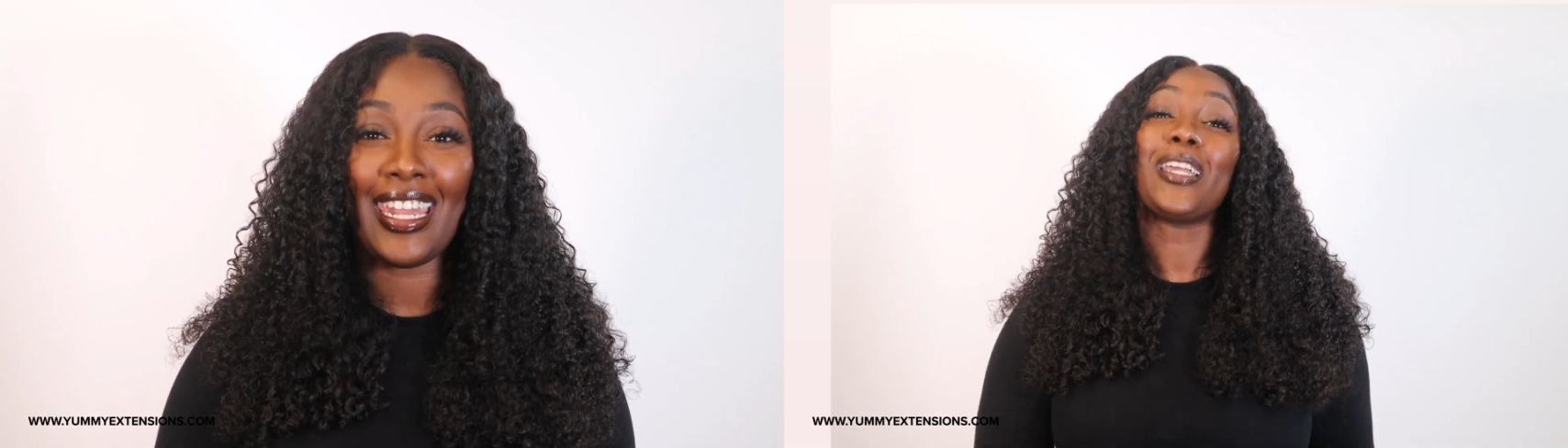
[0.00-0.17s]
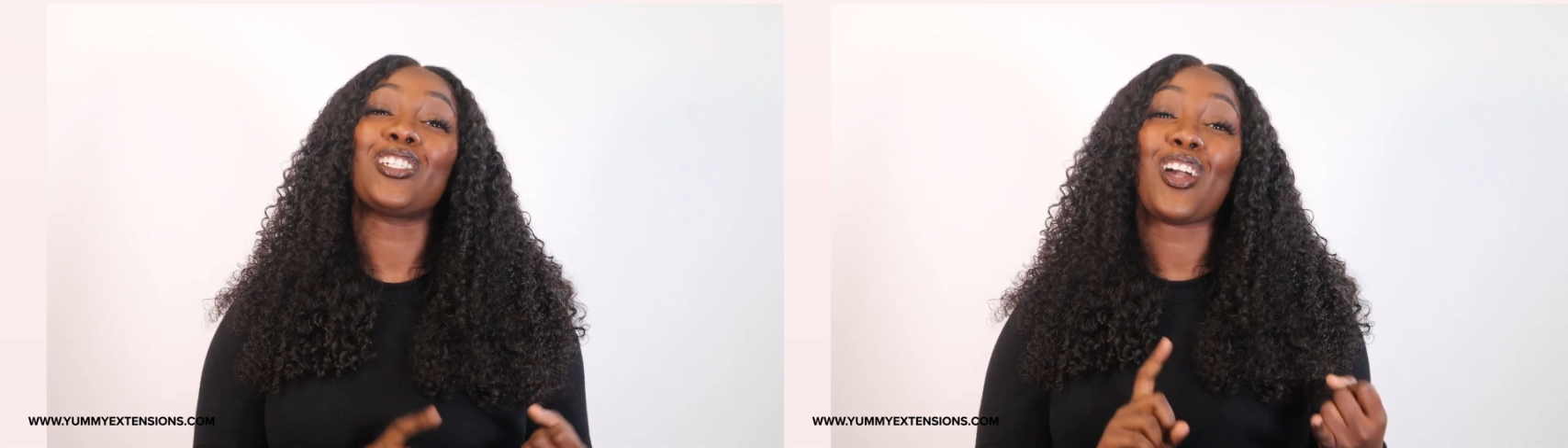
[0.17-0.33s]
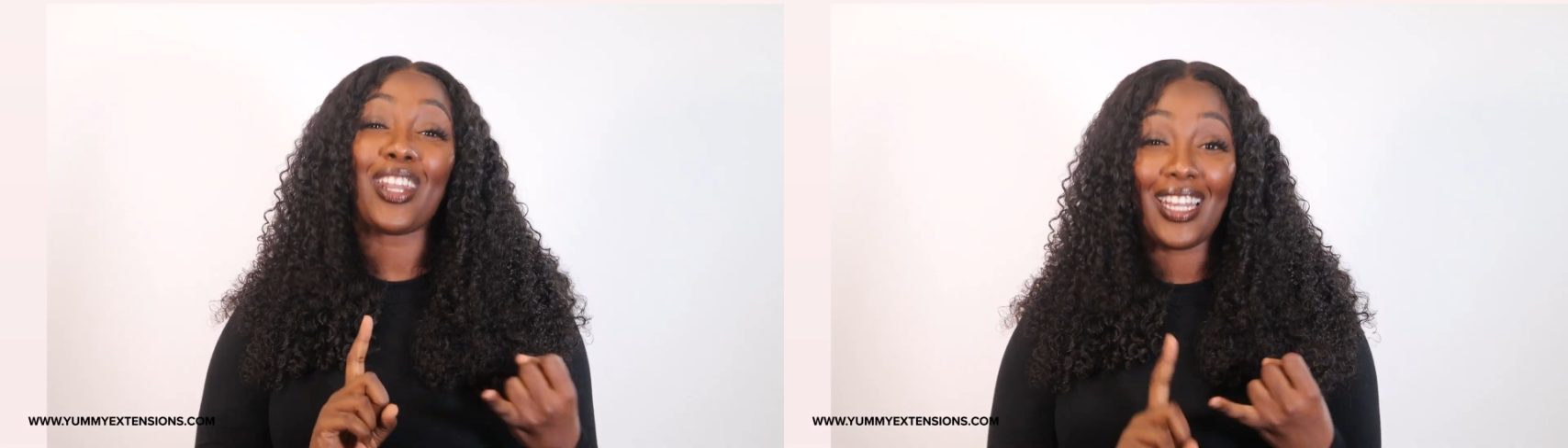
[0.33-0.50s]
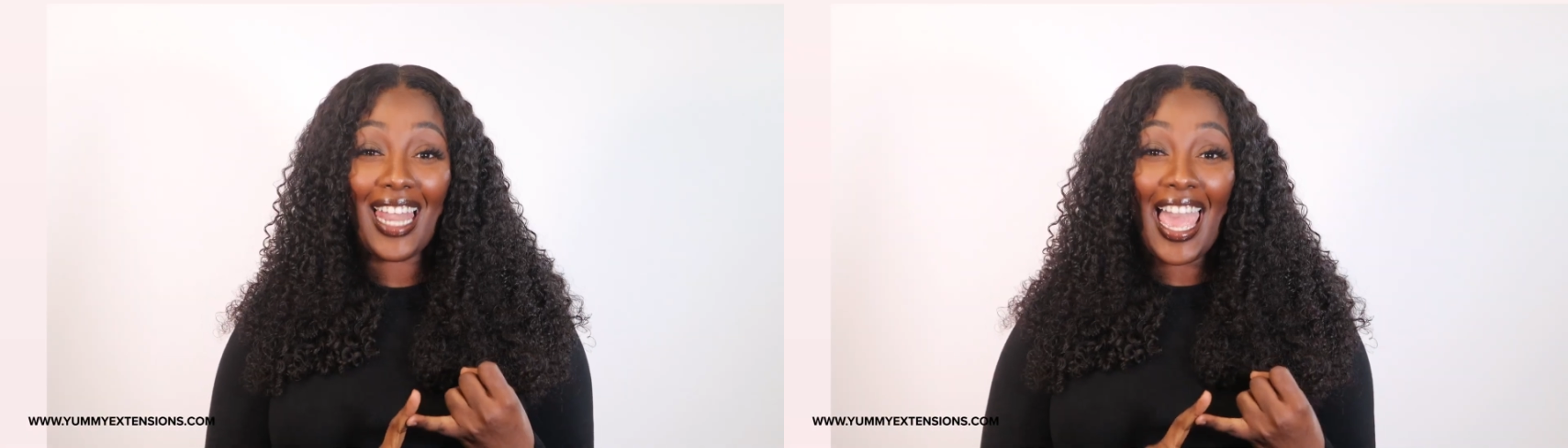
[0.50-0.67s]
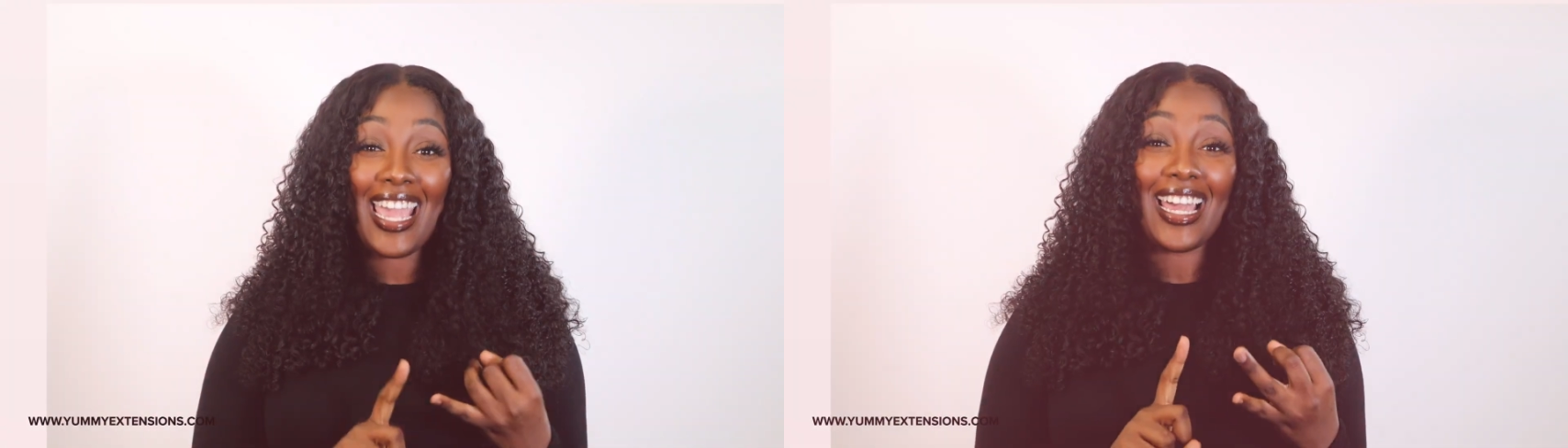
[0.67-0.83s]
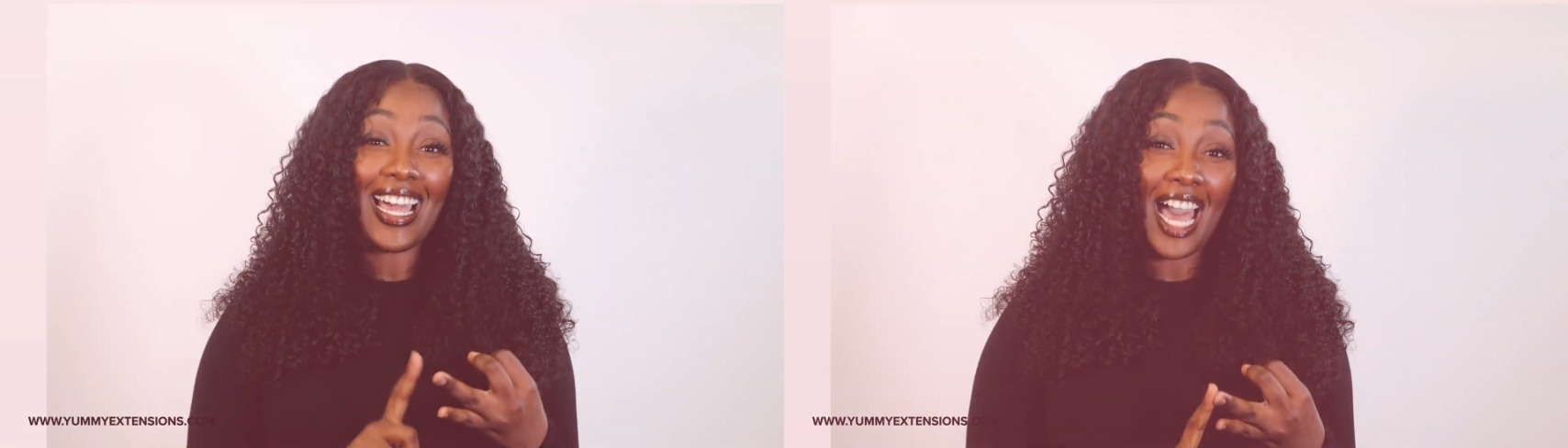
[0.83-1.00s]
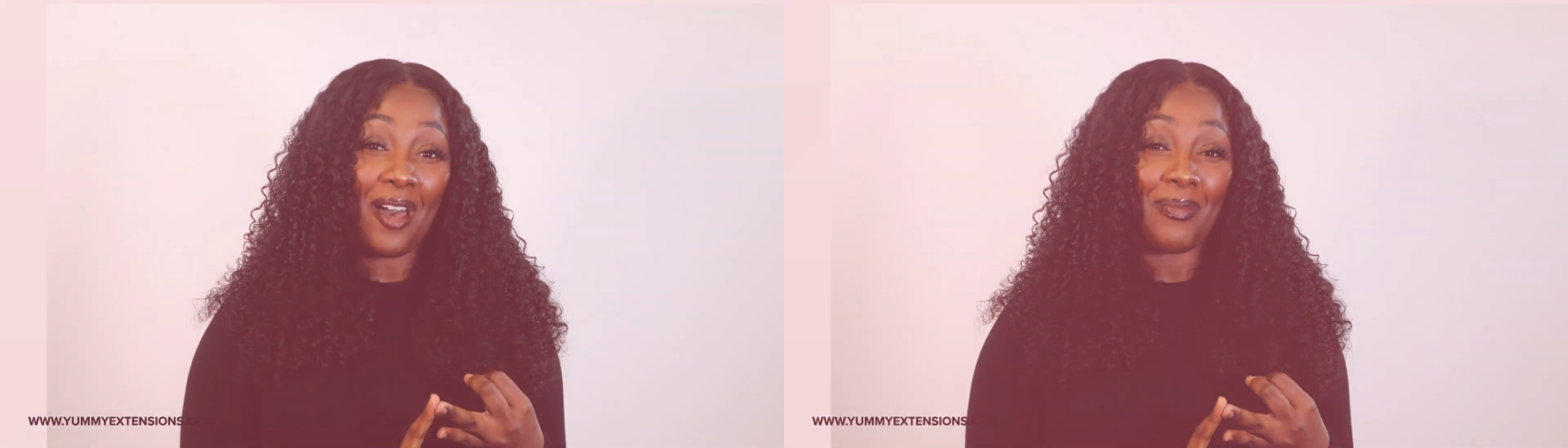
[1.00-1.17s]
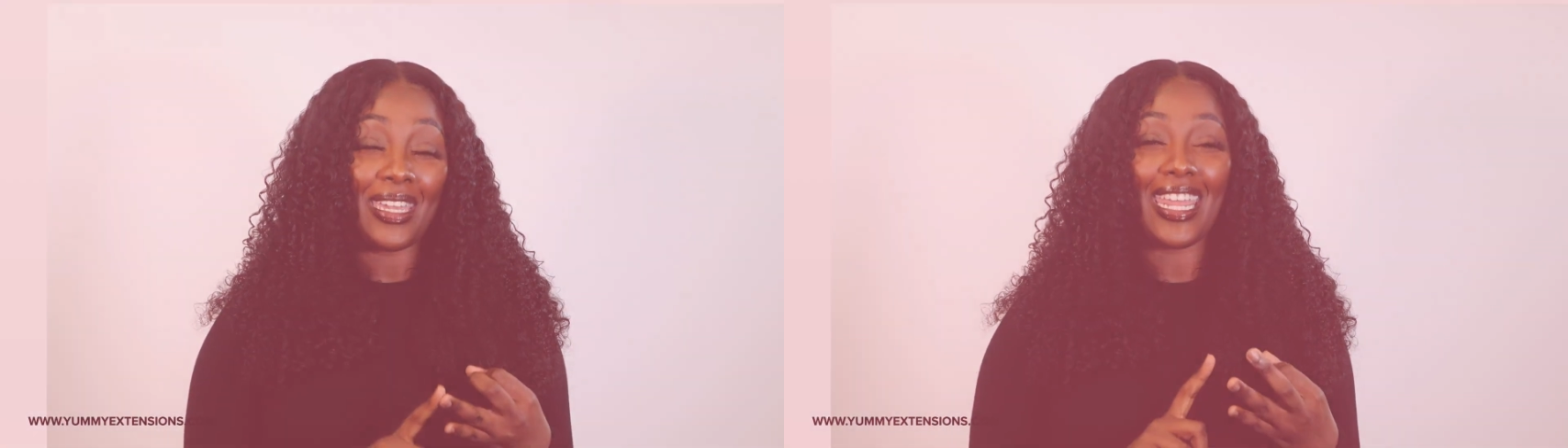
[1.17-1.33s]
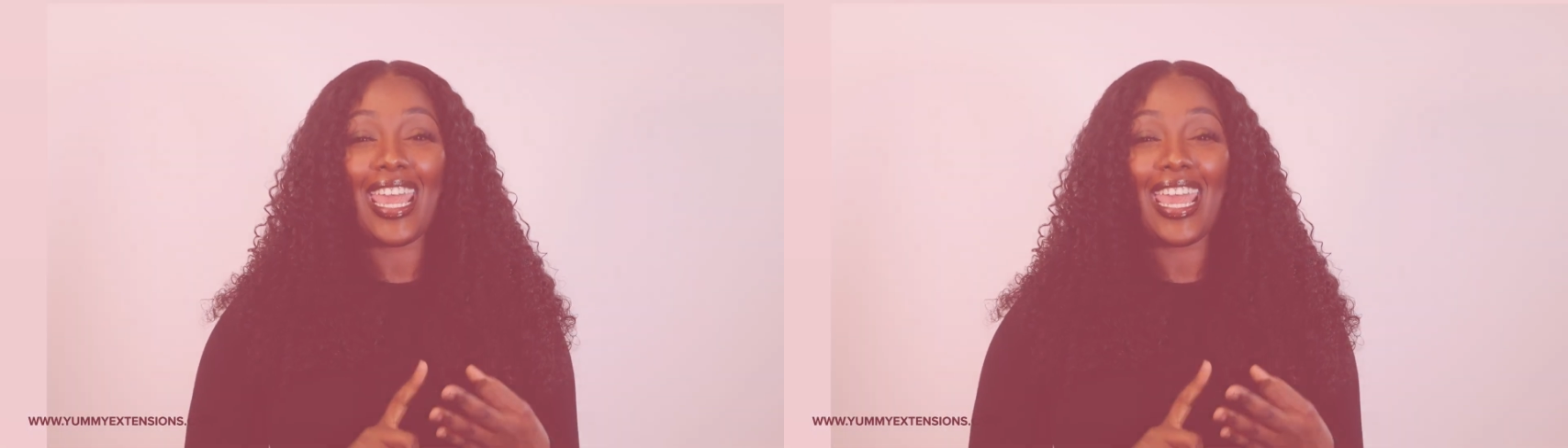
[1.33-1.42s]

Be sure to like, comment,